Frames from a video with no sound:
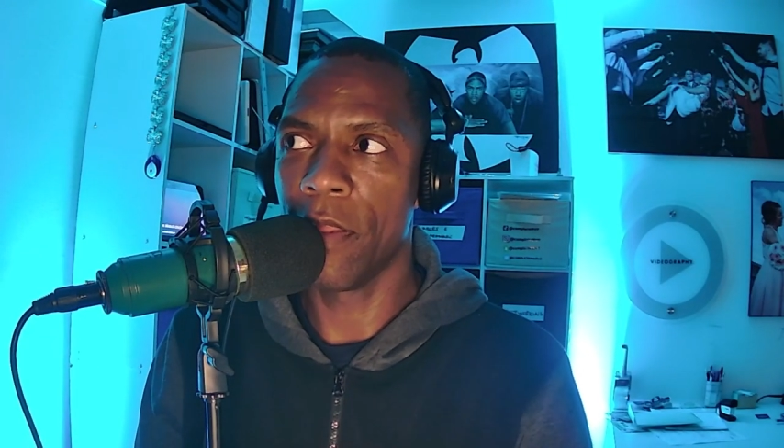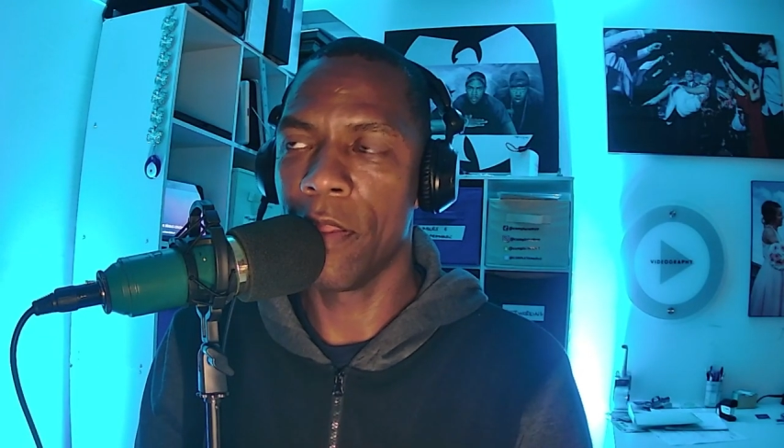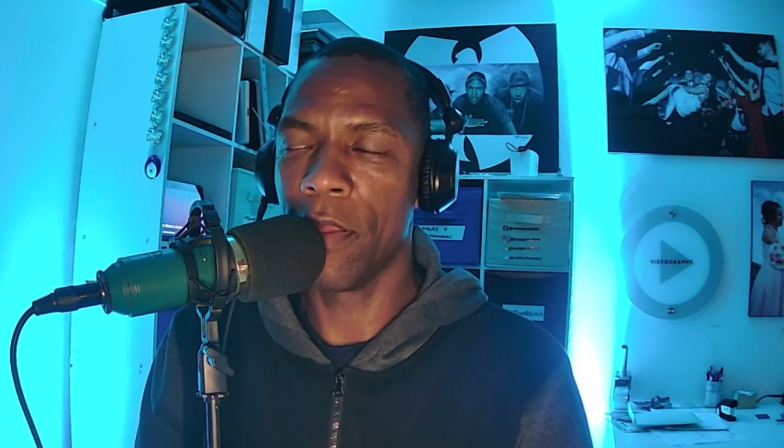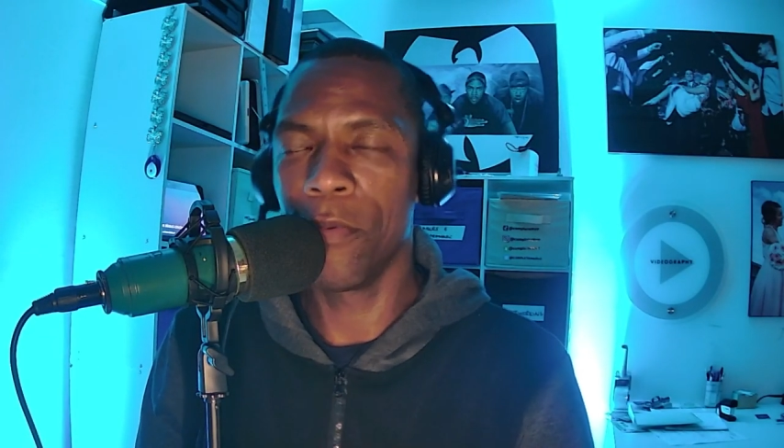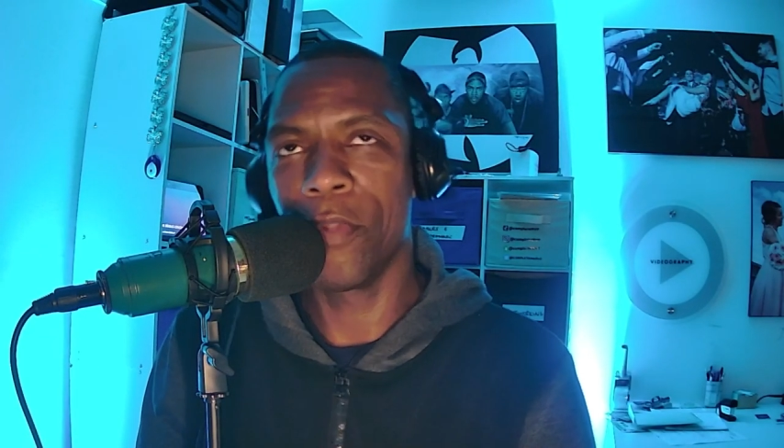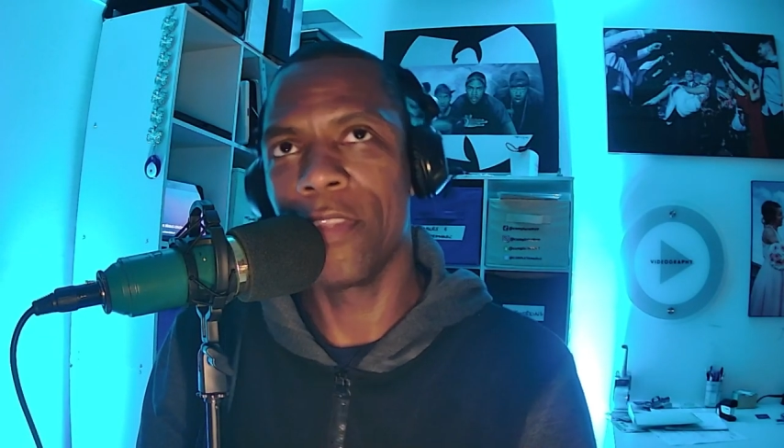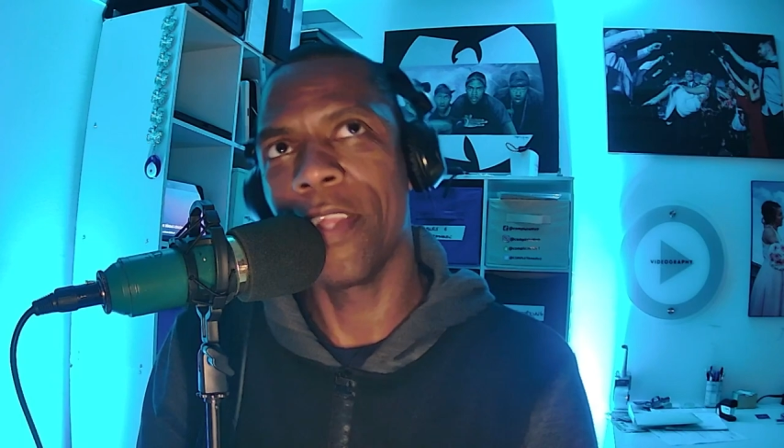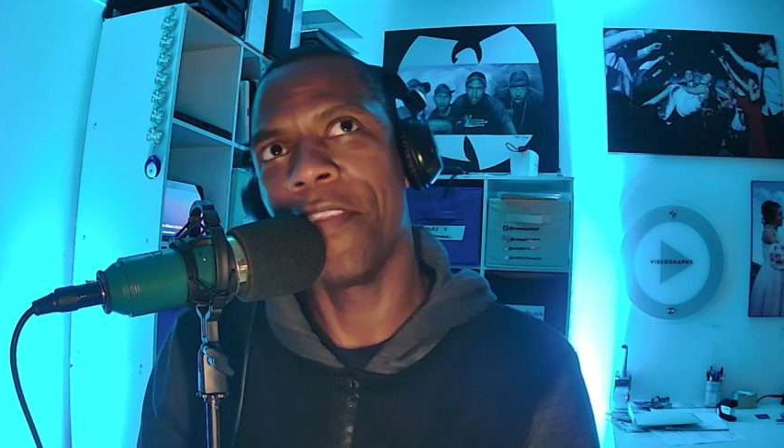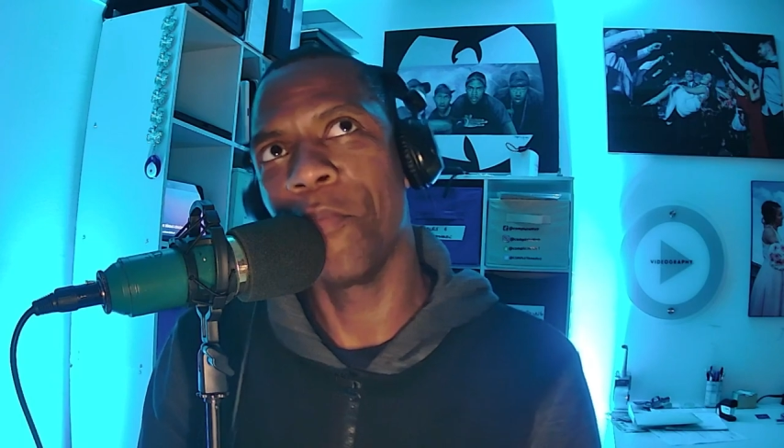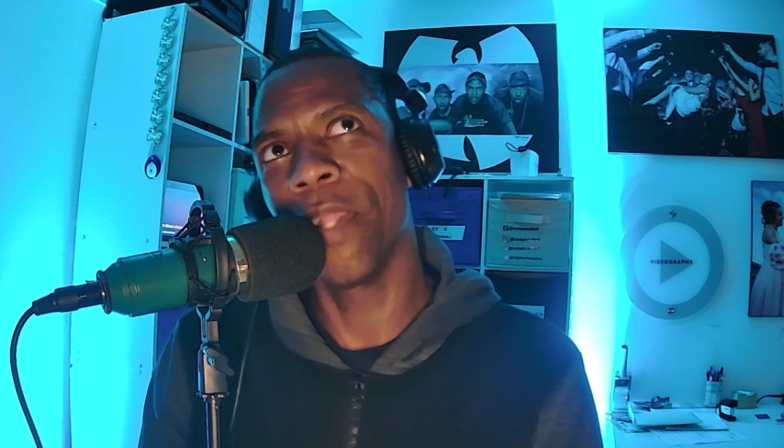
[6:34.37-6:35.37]
I won't say
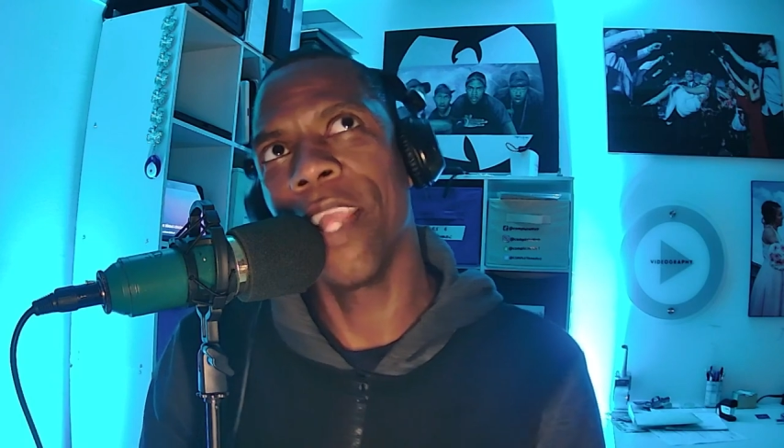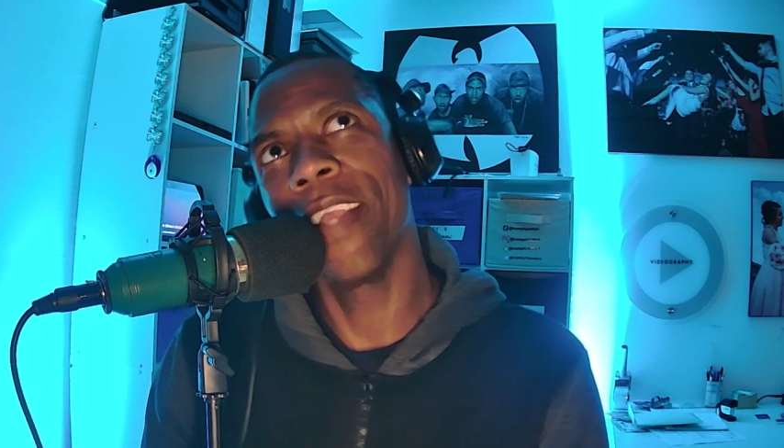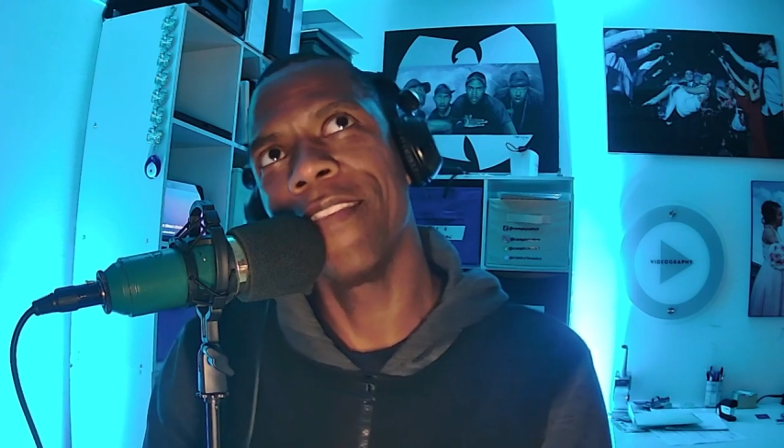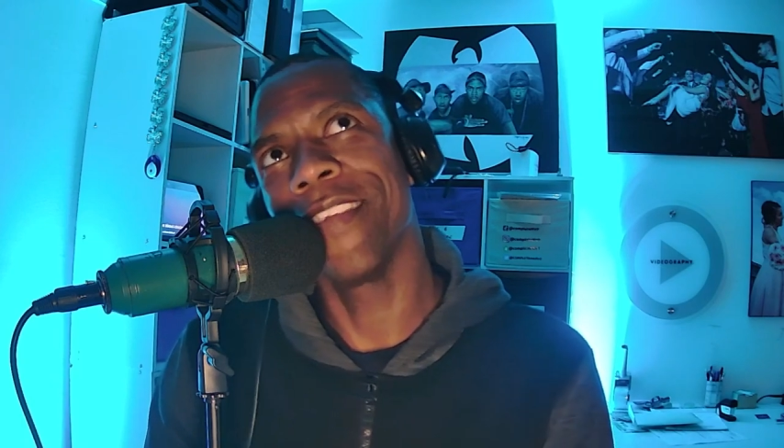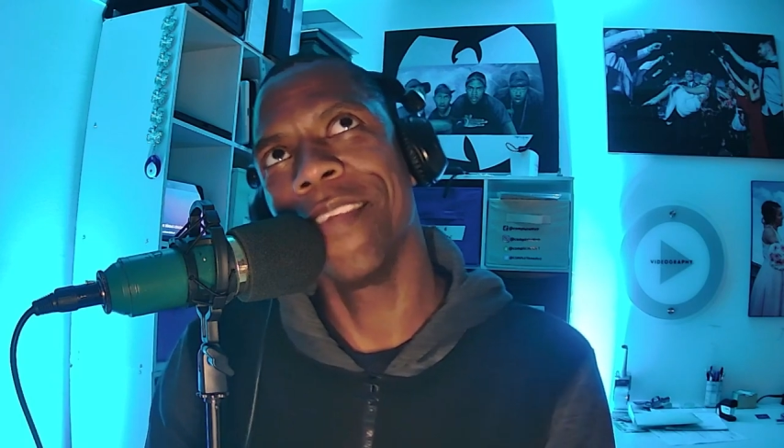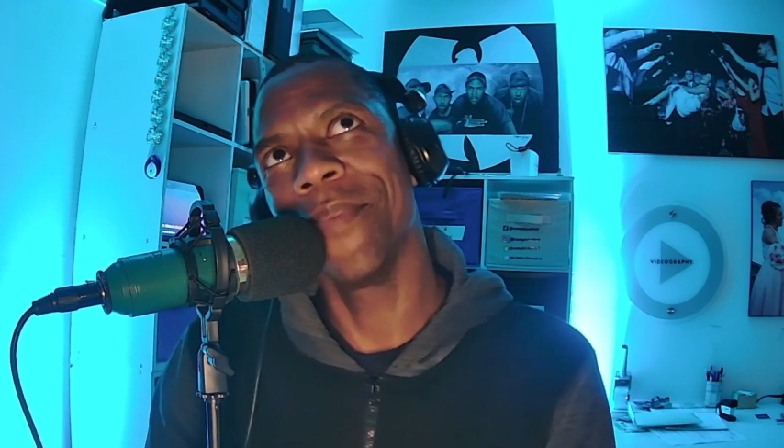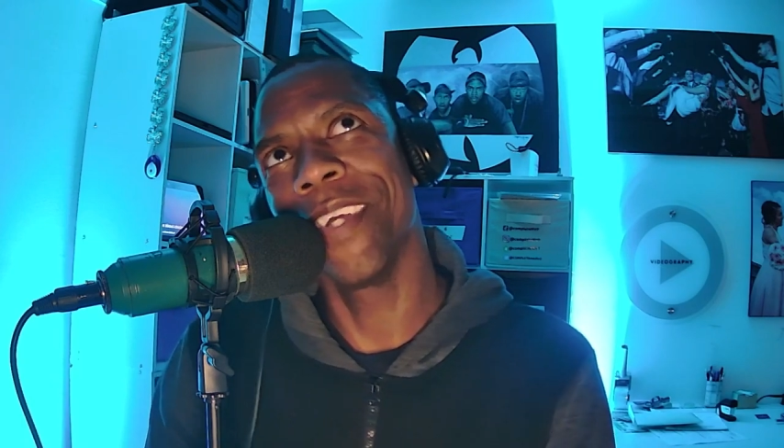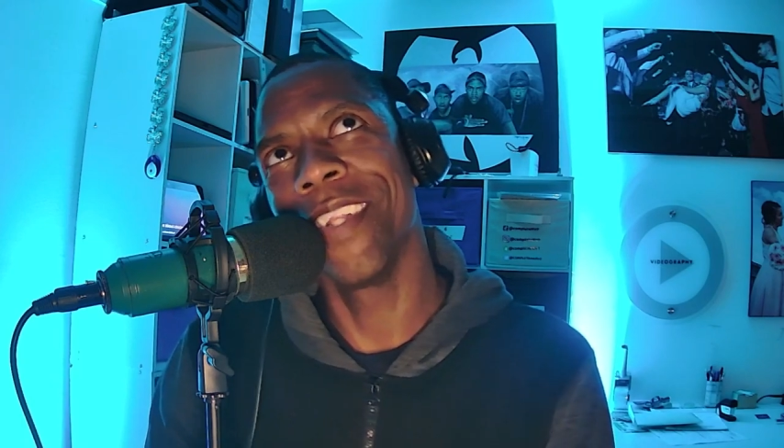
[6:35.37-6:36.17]
I've never been handsy, but